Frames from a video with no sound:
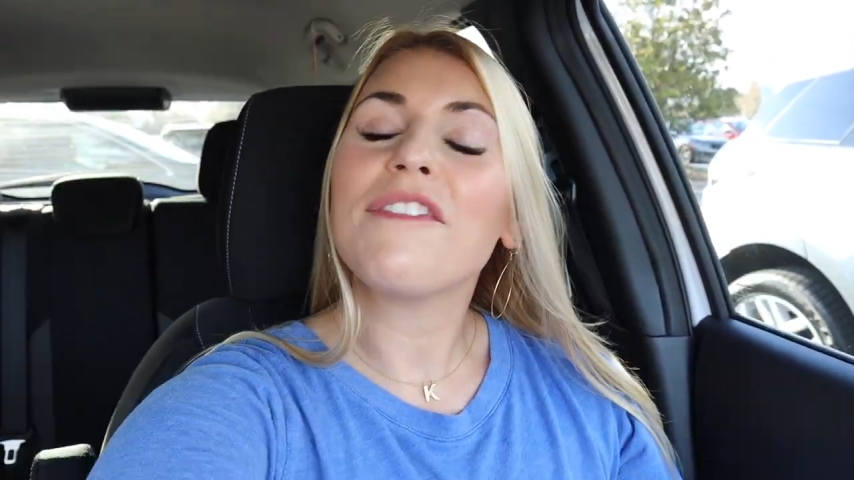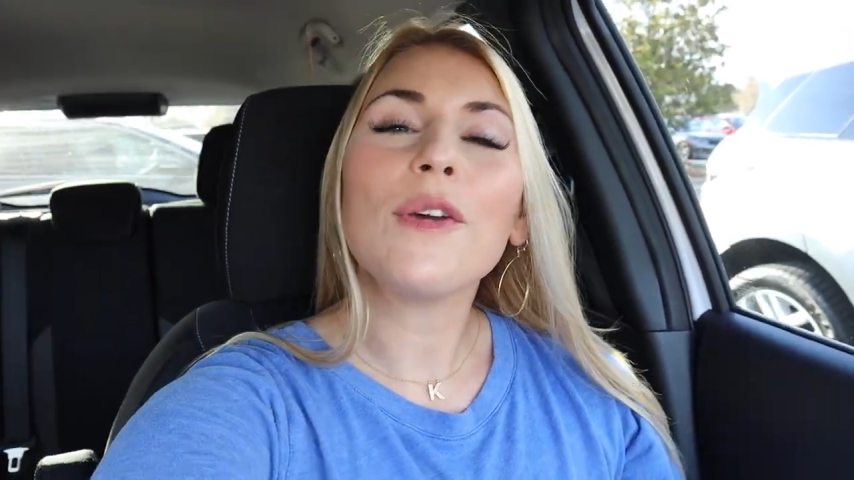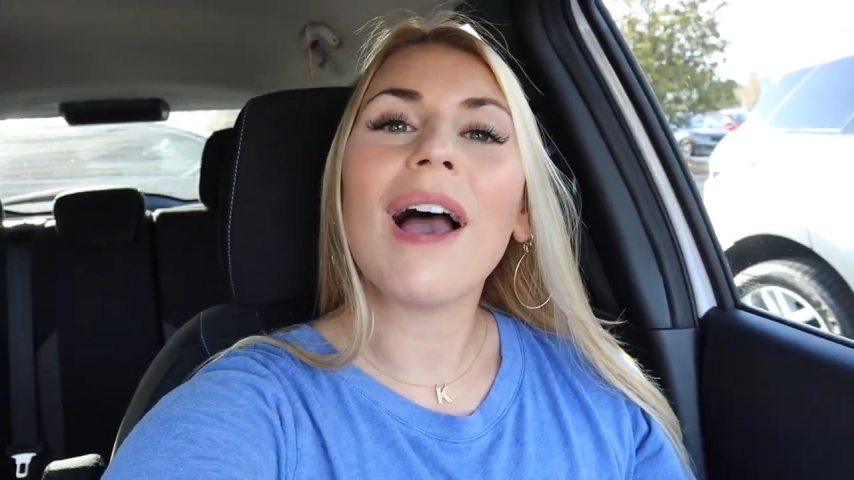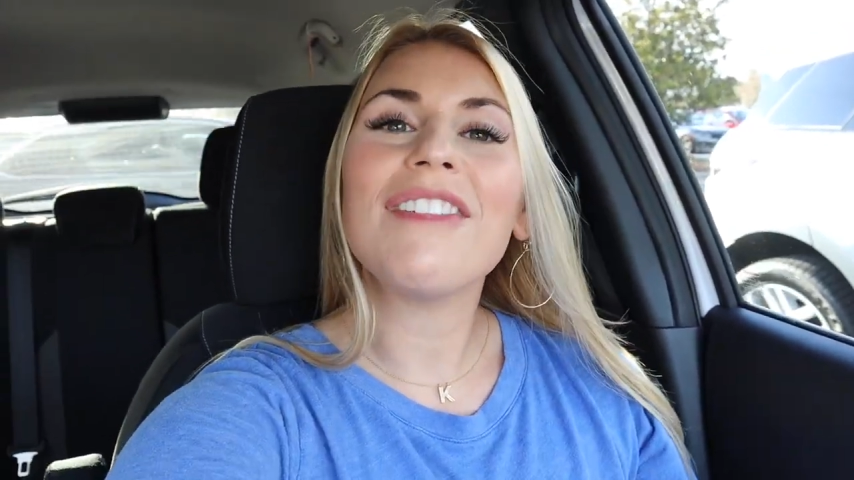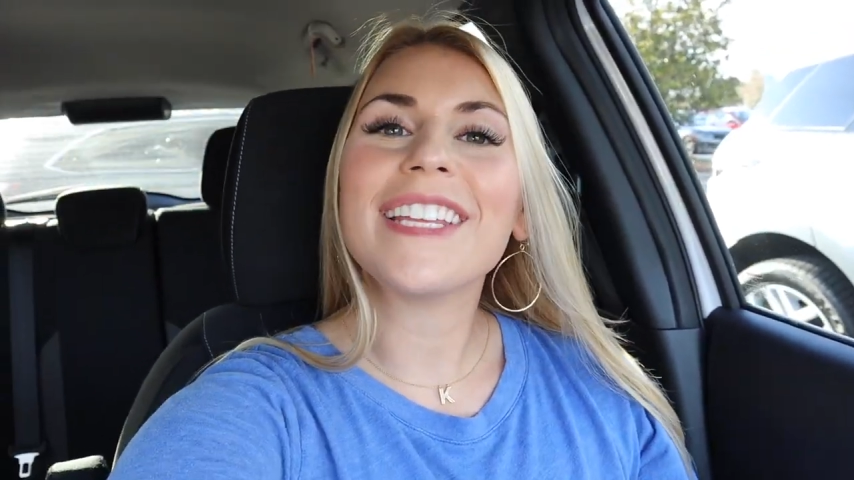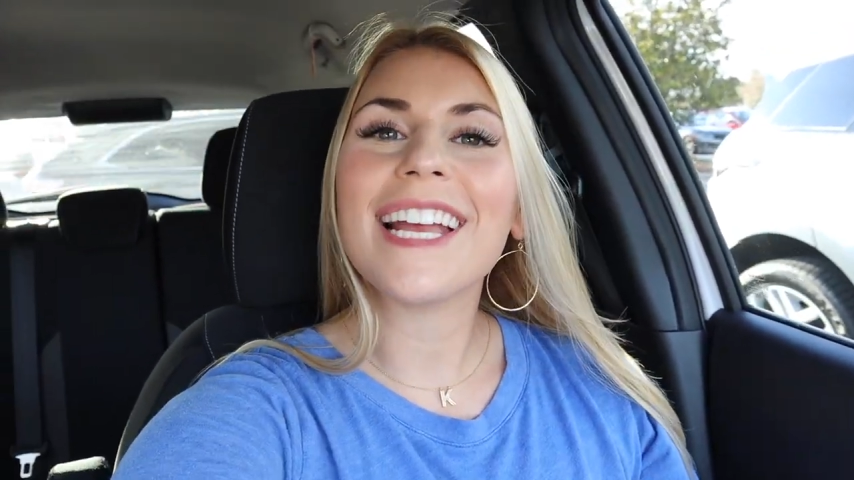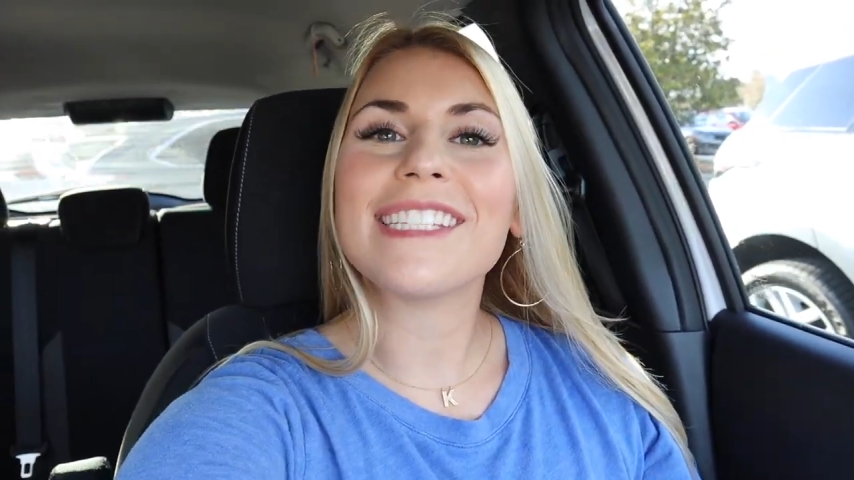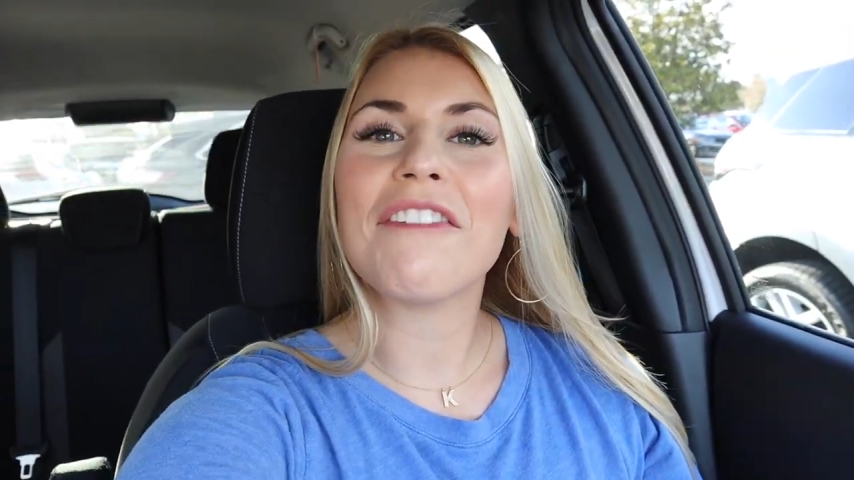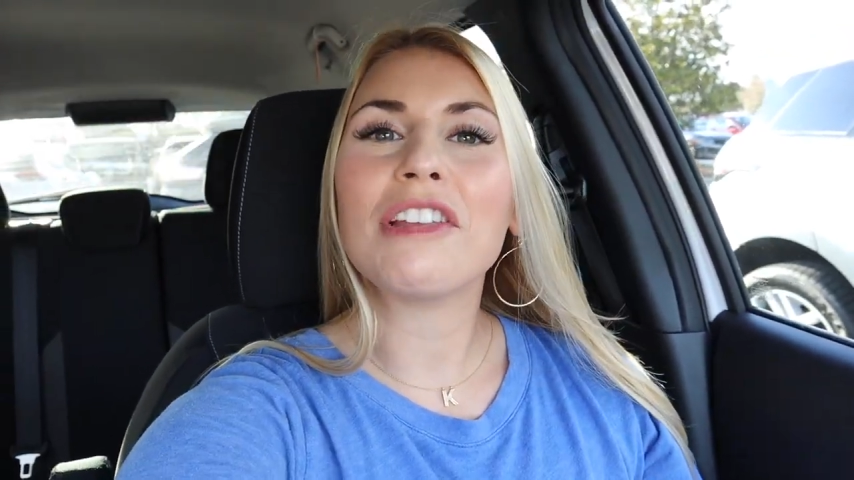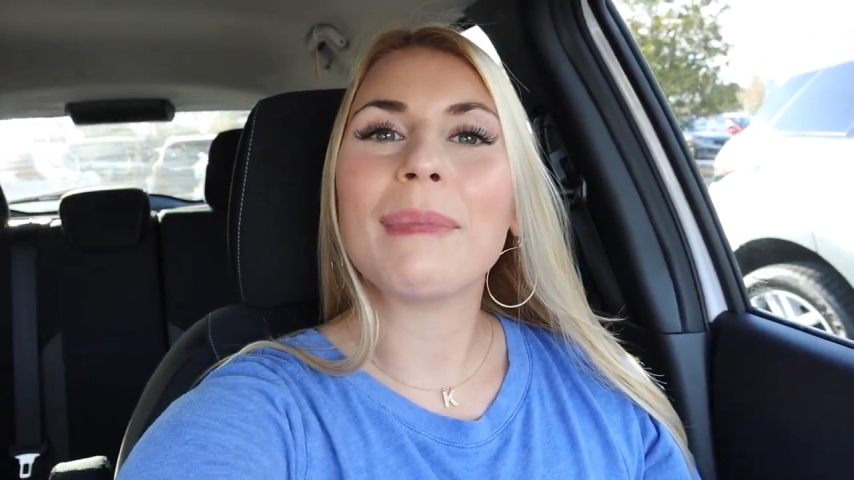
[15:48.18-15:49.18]
If you haven't yet,
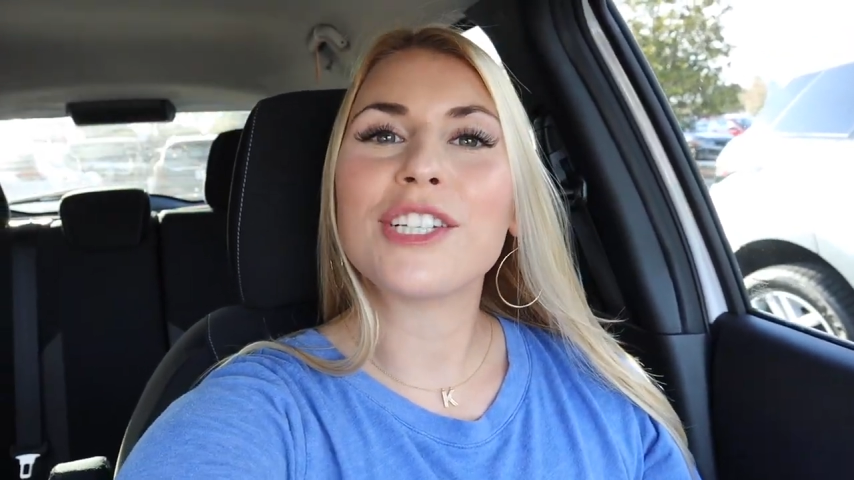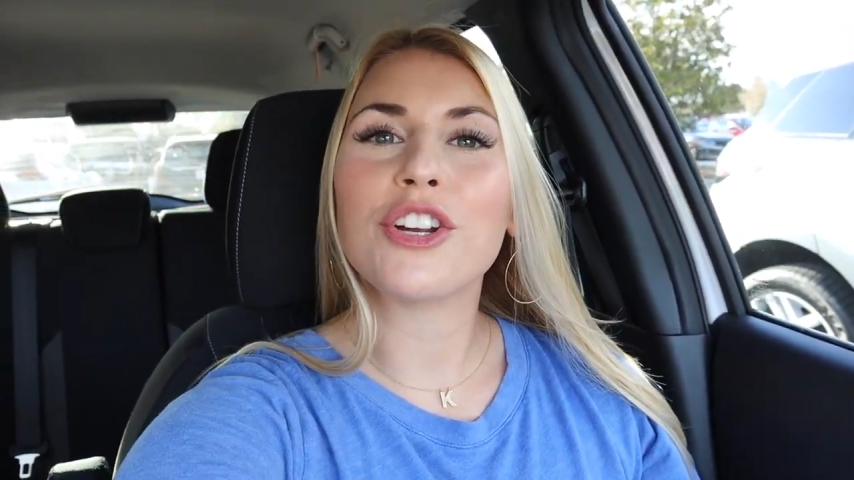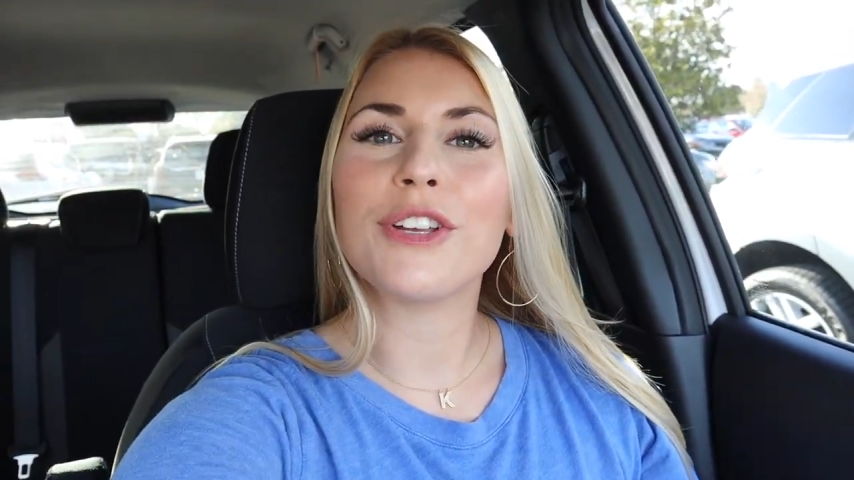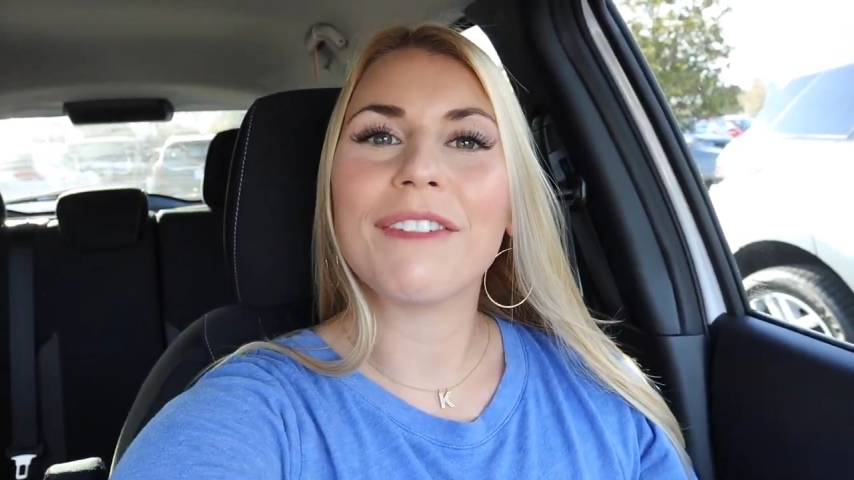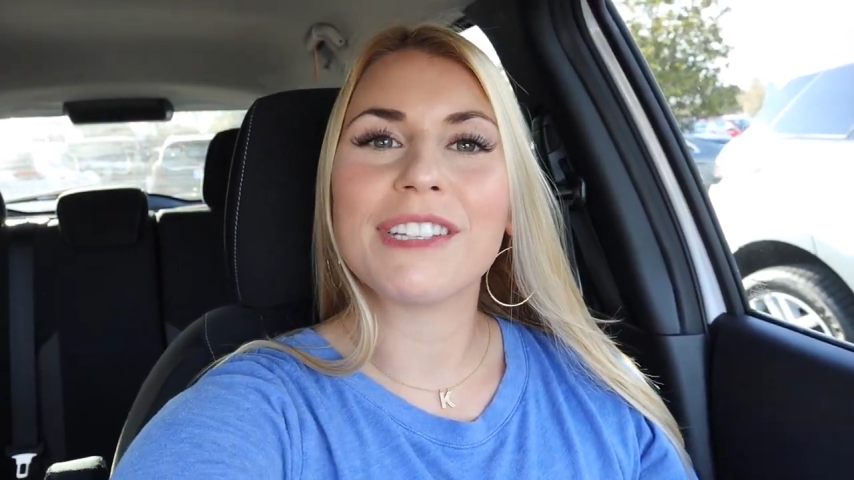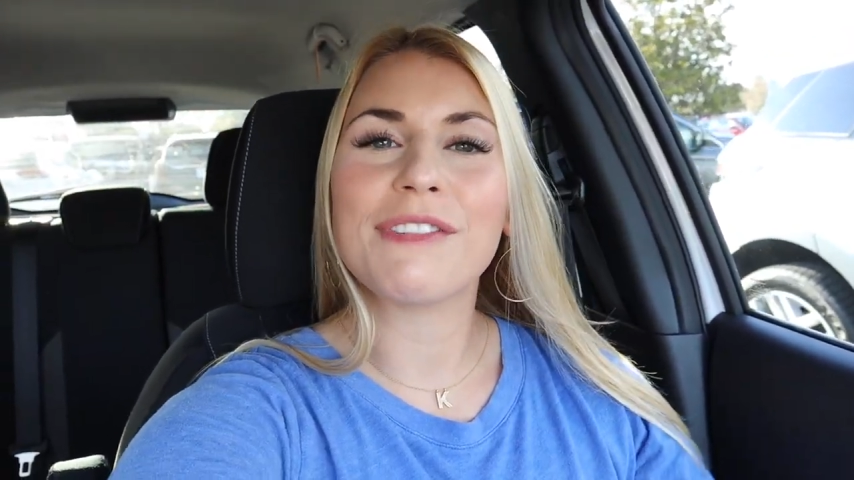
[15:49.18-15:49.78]
definitely make sure you give